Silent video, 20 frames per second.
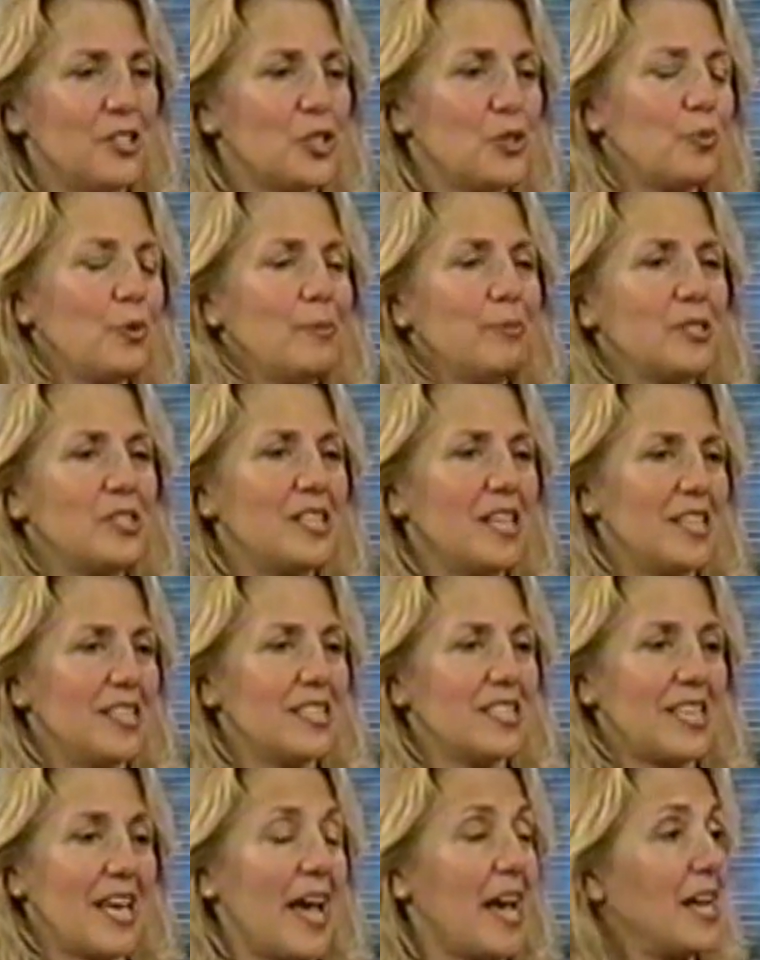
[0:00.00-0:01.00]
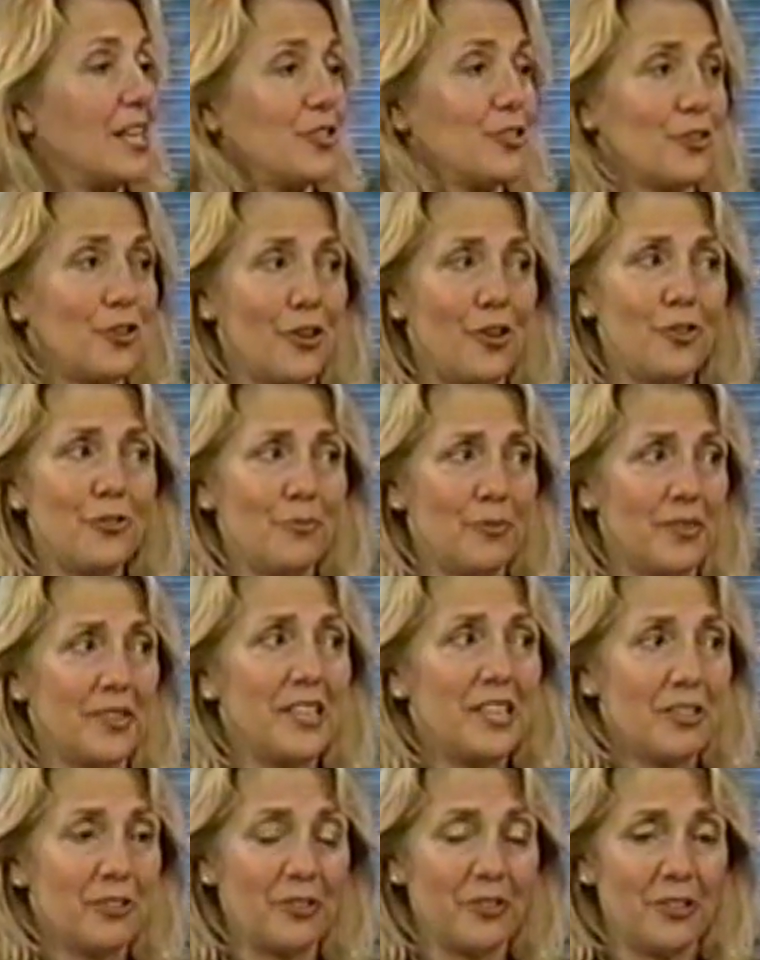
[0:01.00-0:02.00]
sweepstakes ads go,
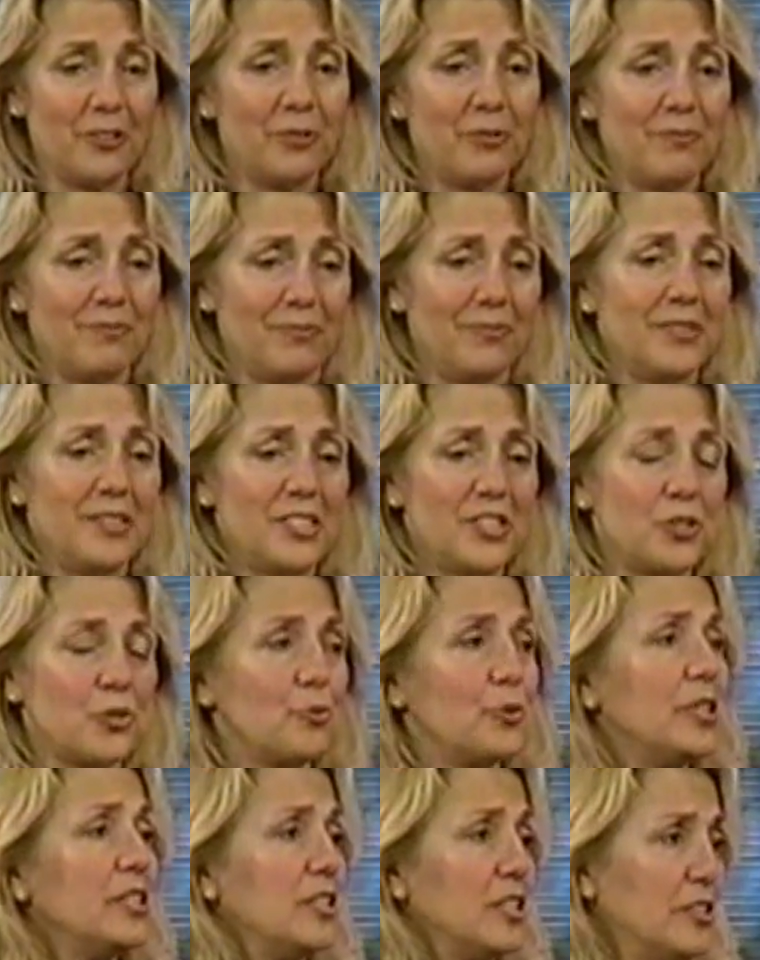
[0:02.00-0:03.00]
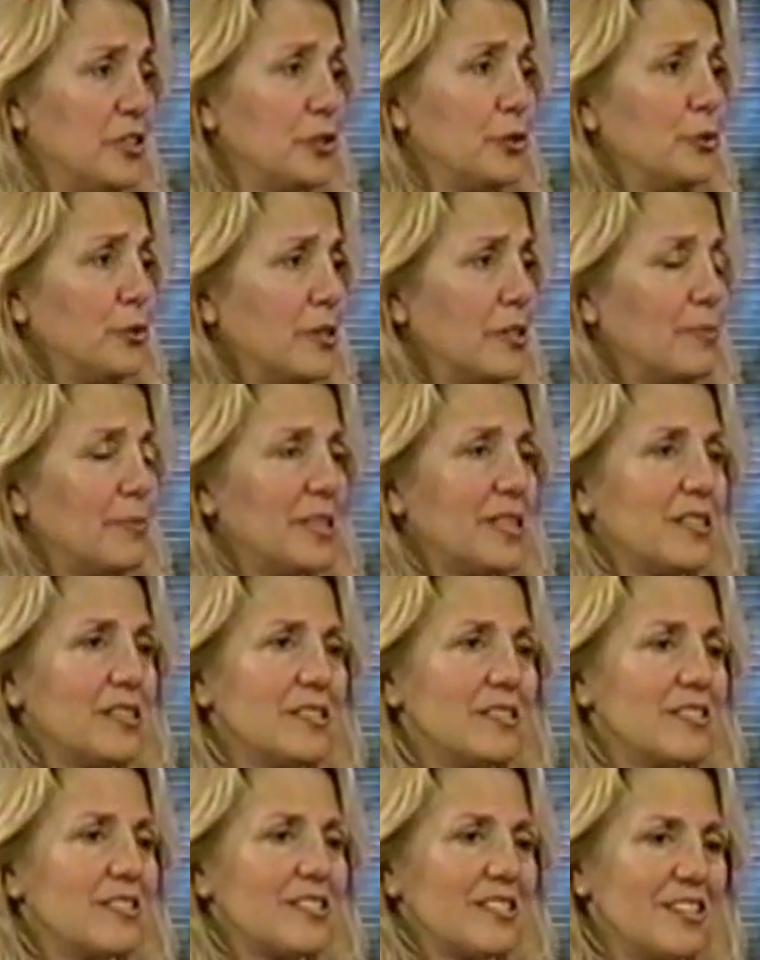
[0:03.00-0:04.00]
it's a real allure
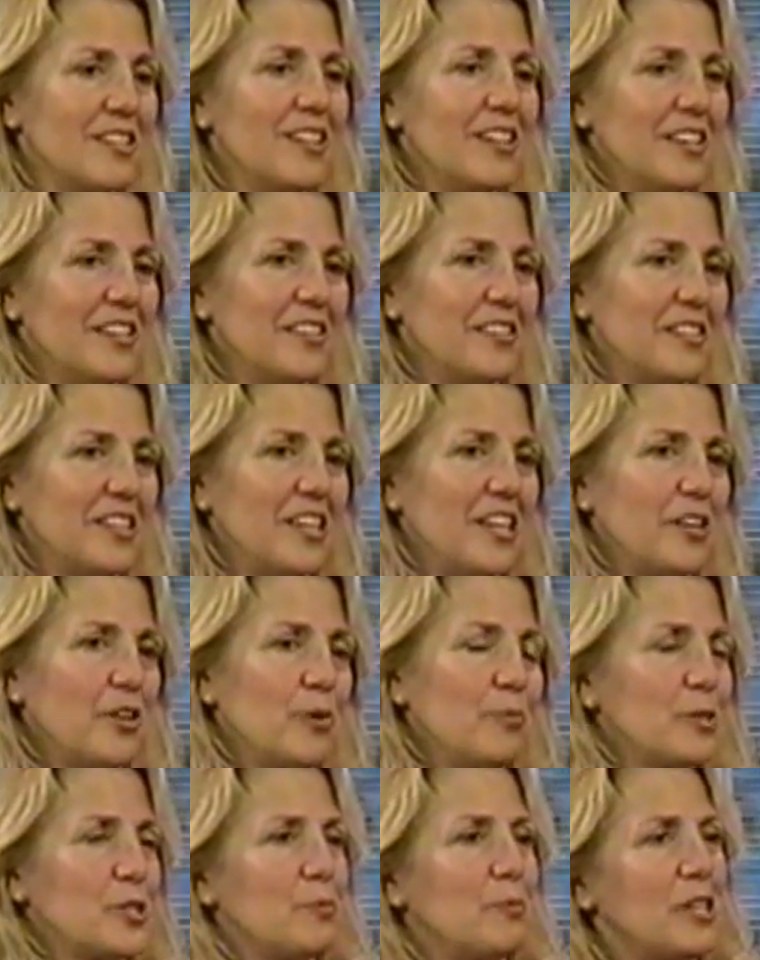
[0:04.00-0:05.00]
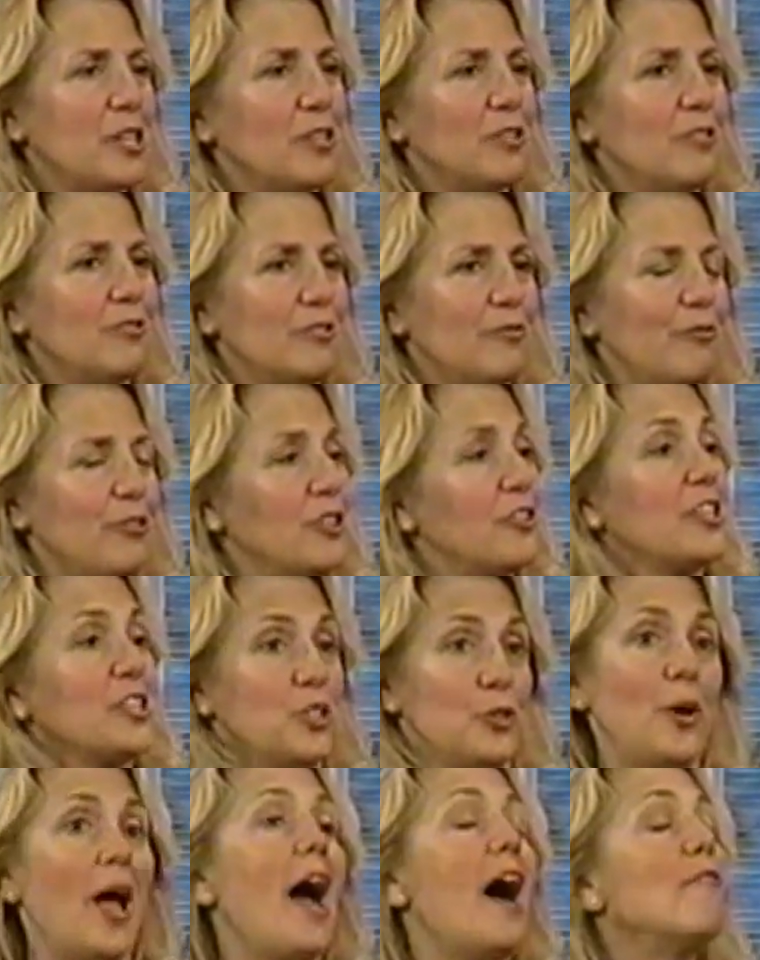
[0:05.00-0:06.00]
because they almost make you feel
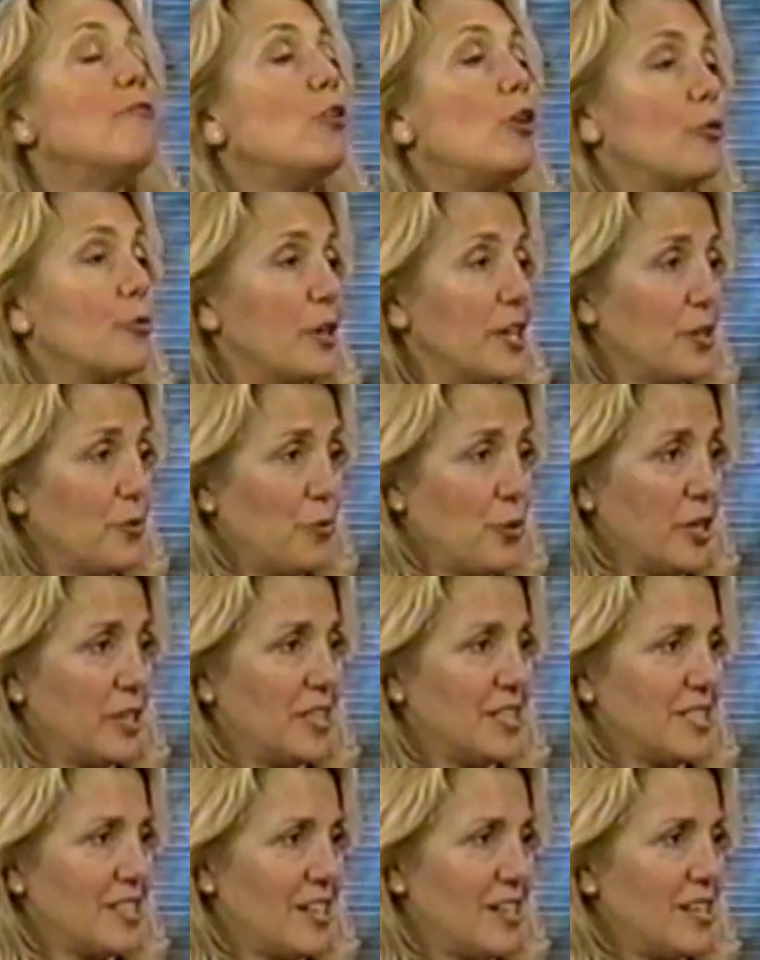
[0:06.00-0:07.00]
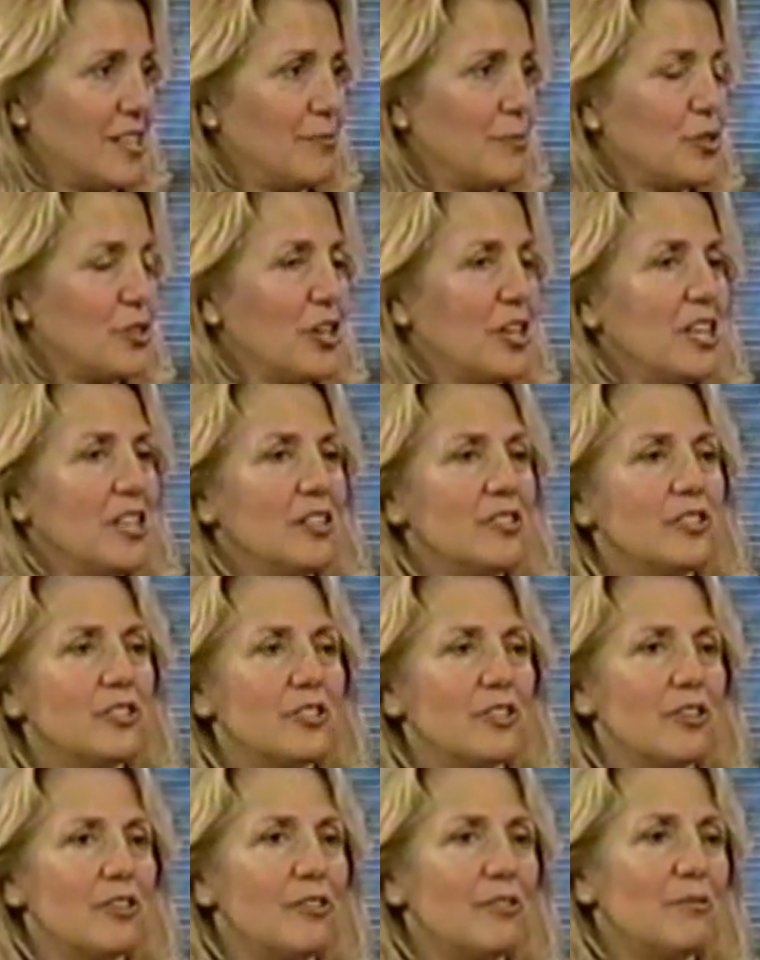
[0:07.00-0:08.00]
that you have already won at times.
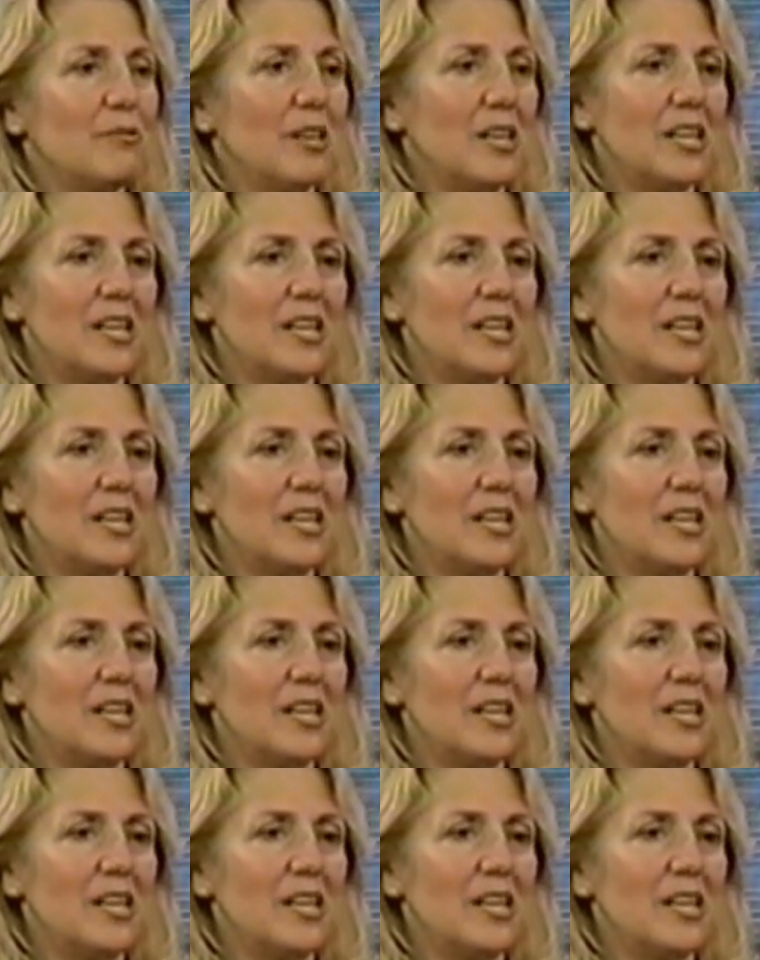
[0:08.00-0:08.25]
So